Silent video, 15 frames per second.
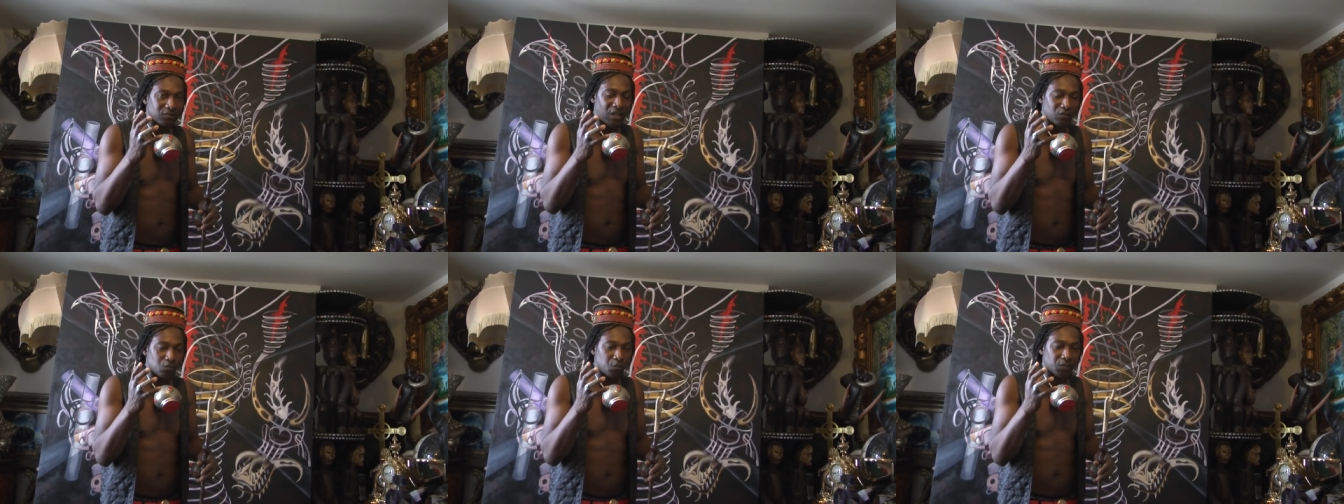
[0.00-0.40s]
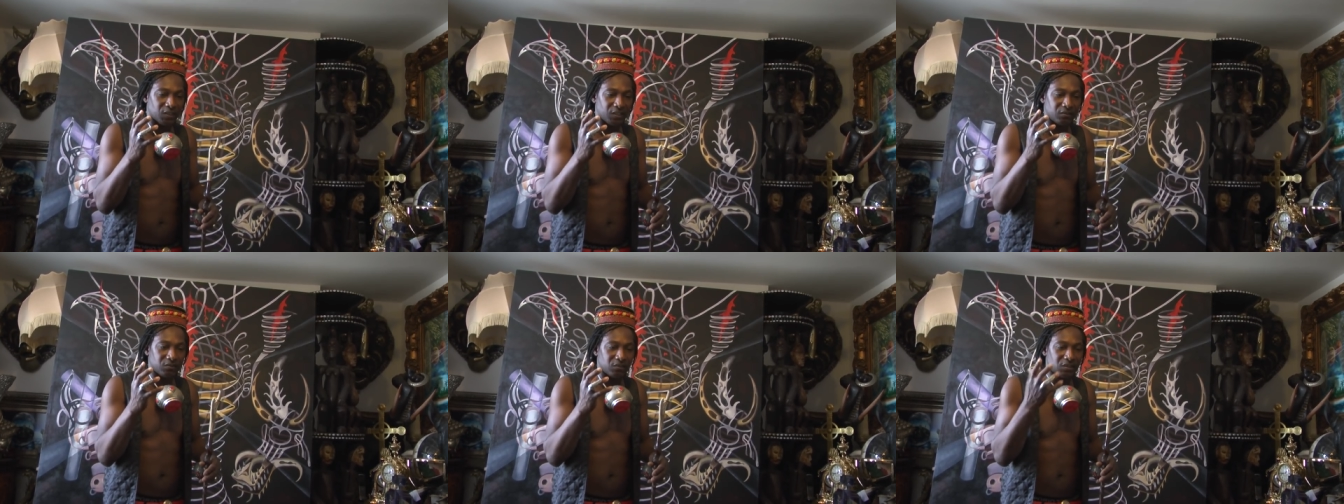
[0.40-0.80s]
that we
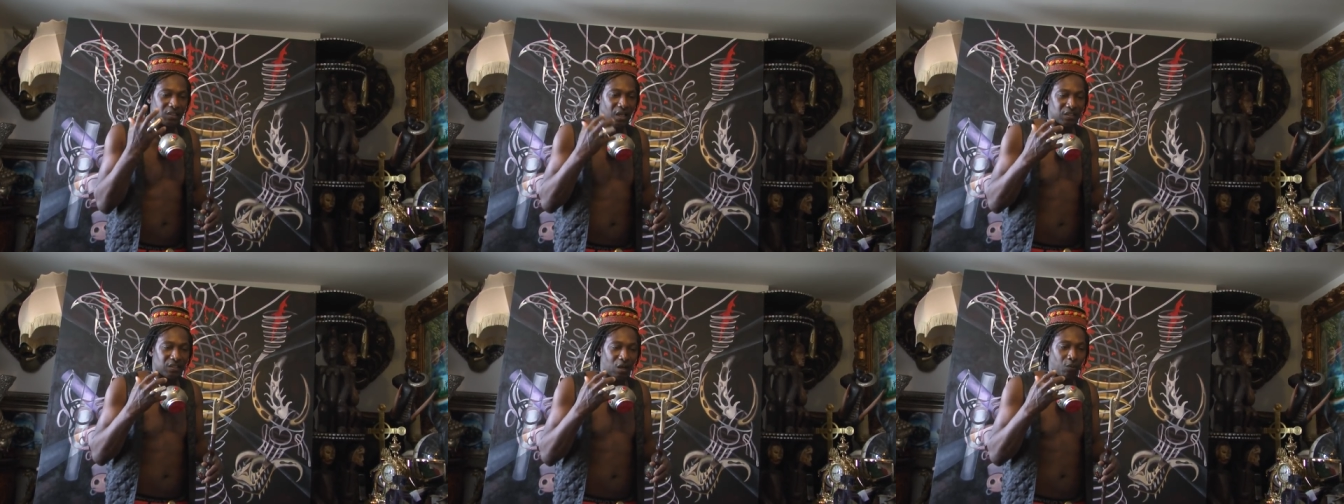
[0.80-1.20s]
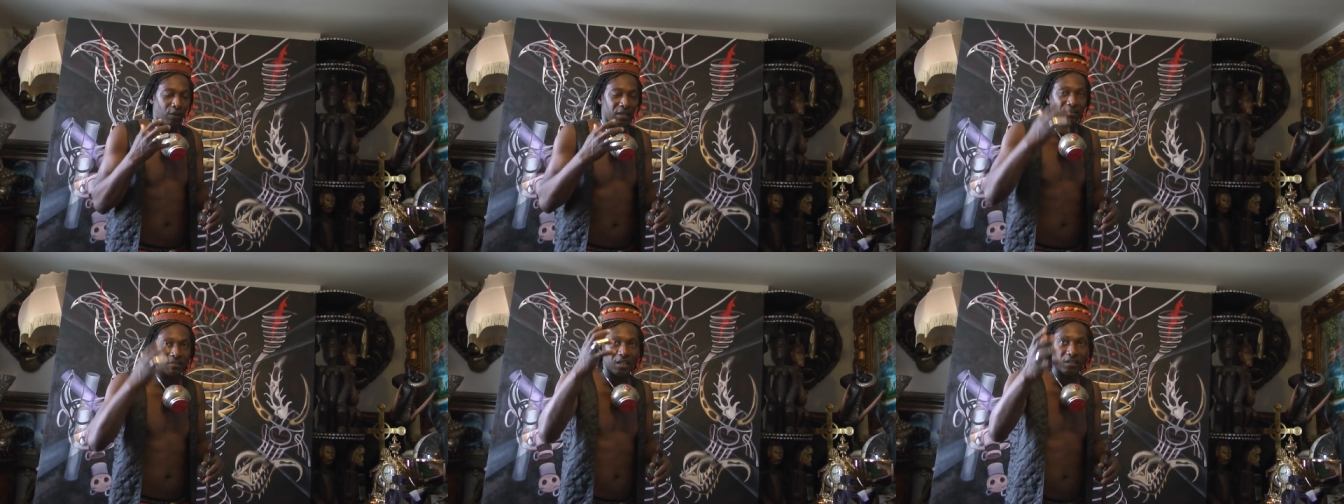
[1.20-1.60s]
can start
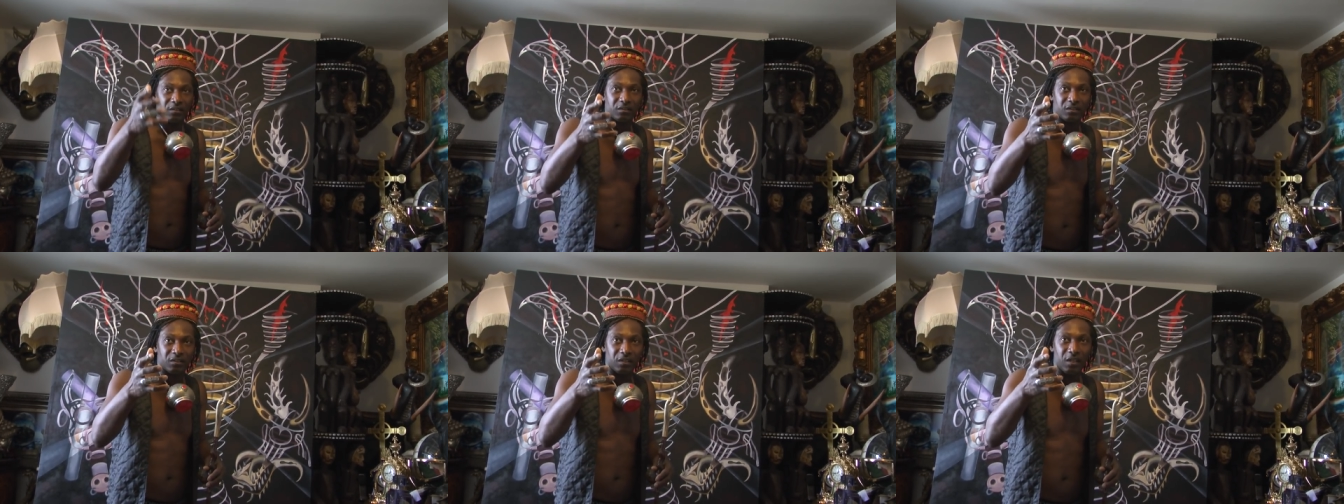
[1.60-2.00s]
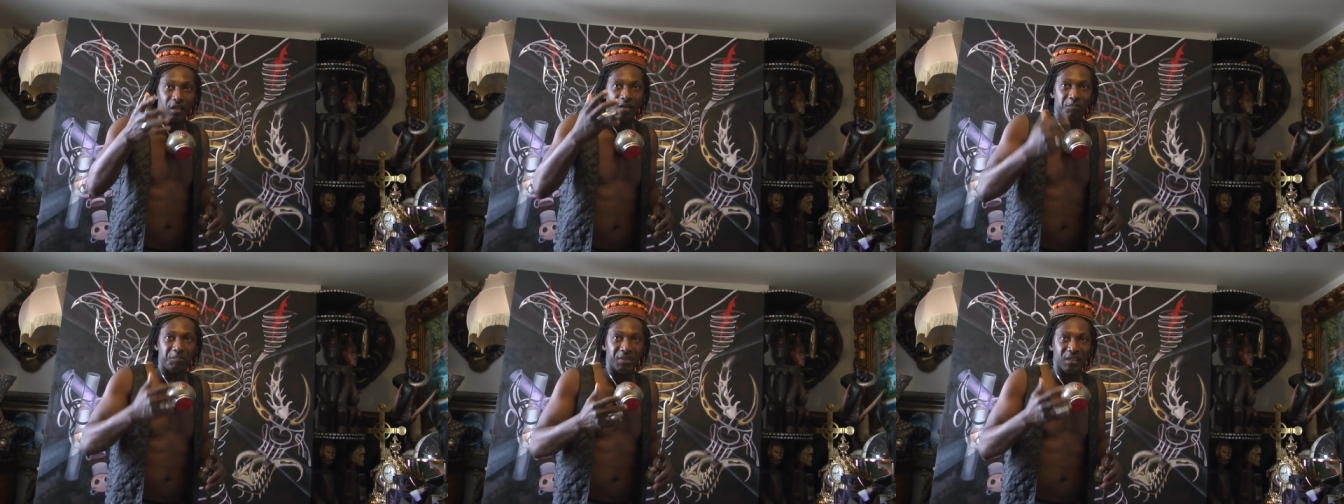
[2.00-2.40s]
our eternity
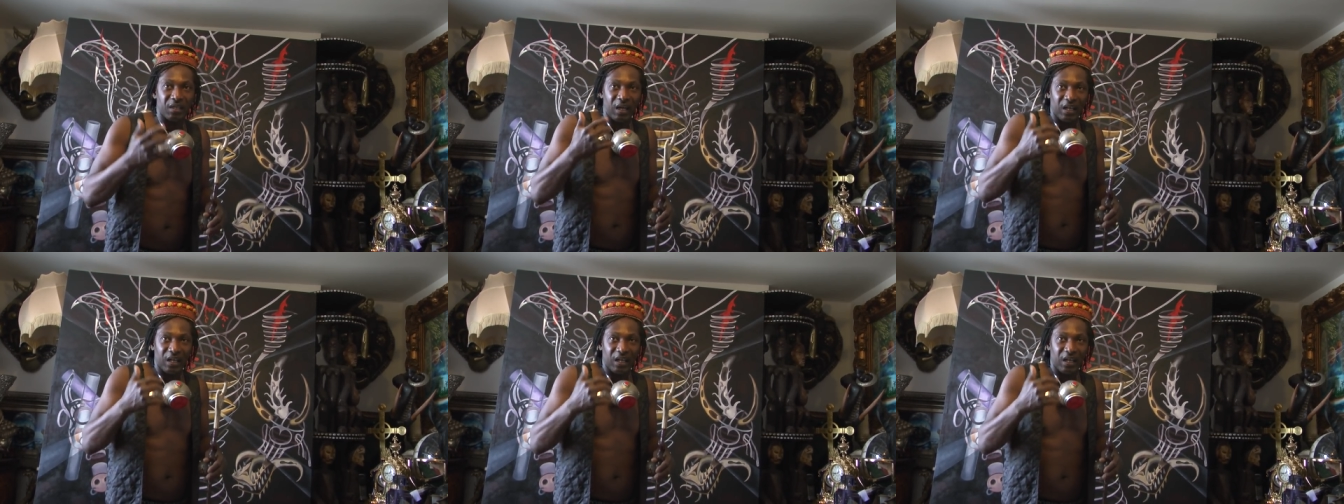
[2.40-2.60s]
being